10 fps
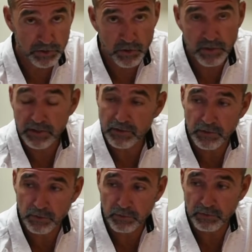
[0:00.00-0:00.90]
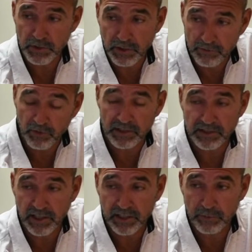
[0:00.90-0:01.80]
And you can do, you know, I've
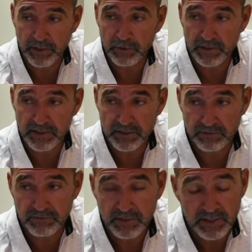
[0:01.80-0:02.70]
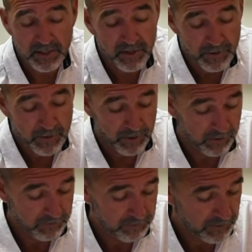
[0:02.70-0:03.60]
watched documentaries
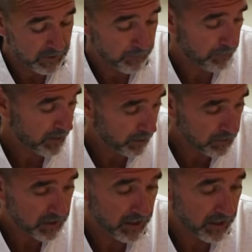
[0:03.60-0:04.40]
of other